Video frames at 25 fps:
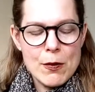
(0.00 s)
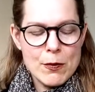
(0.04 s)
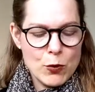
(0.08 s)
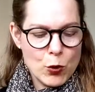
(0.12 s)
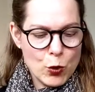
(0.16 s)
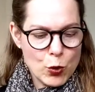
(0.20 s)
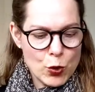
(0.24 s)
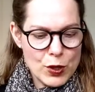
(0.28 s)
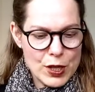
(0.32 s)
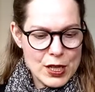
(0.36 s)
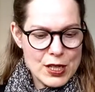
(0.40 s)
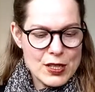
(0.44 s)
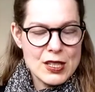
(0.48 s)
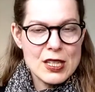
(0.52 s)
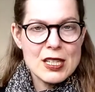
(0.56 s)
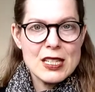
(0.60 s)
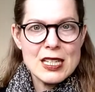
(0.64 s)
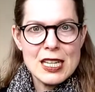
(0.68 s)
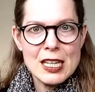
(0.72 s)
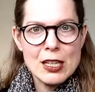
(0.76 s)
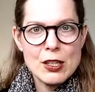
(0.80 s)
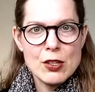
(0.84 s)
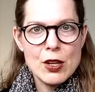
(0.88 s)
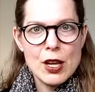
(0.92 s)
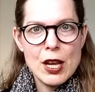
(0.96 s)
or is it
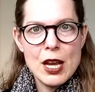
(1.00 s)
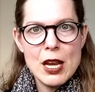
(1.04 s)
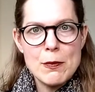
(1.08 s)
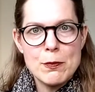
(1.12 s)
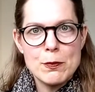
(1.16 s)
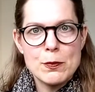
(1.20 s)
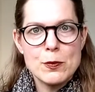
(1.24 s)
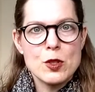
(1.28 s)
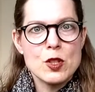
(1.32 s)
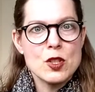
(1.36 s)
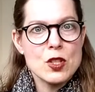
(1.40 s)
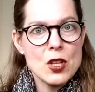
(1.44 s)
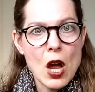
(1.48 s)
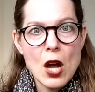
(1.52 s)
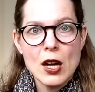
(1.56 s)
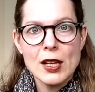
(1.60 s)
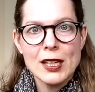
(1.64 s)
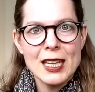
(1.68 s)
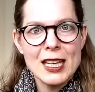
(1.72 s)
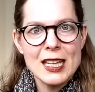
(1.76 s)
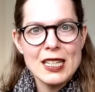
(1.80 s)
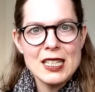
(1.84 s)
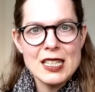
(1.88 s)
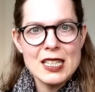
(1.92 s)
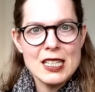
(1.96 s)
in the hip
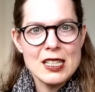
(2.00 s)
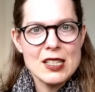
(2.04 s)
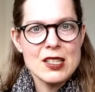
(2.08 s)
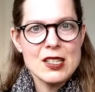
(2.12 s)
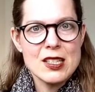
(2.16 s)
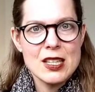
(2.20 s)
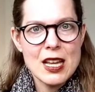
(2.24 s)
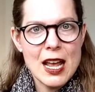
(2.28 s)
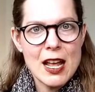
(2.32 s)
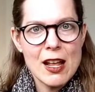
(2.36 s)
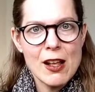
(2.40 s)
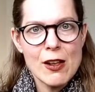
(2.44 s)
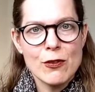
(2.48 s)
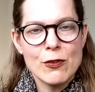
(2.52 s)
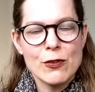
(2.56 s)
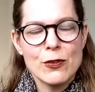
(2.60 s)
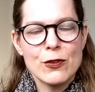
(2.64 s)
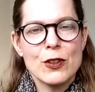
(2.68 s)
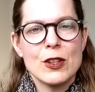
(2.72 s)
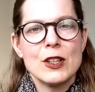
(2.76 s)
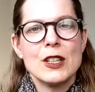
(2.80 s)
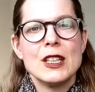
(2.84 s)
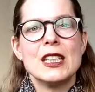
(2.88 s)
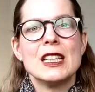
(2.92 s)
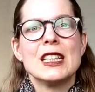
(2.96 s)
socket itself
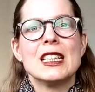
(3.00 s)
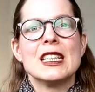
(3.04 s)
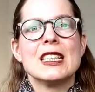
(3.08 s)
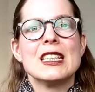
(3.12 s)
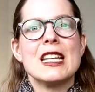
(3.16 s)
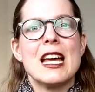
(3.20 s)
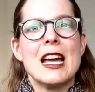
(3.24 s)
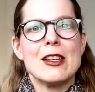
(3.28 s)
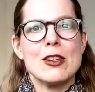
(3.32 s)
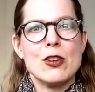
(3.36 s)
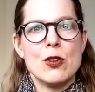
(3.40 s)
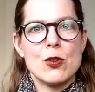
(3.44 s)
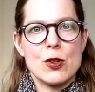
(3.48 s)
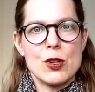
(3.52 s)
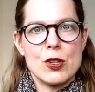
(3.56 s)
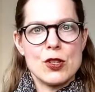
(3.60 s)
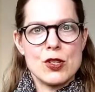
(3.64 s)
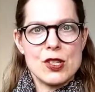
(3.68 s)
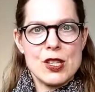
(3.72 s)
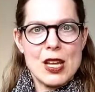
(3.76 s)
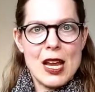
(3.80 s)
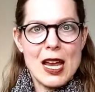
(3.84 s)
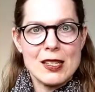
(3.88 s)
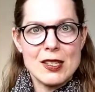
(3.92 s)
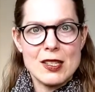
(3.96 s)
that you're
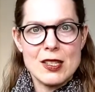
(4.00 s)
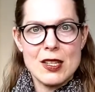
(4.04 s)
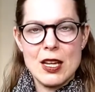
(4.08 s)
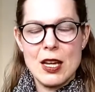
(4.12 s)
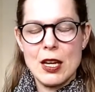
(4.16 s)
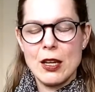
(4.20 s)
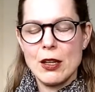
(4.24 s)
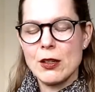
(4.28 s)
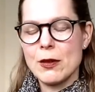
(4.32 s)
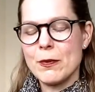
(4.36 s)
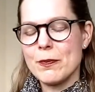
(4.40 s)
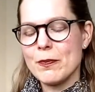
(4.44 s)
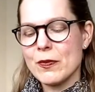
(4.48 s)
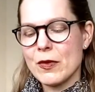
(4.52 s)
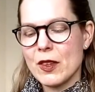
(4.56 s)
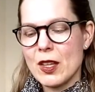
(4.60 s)
sensing.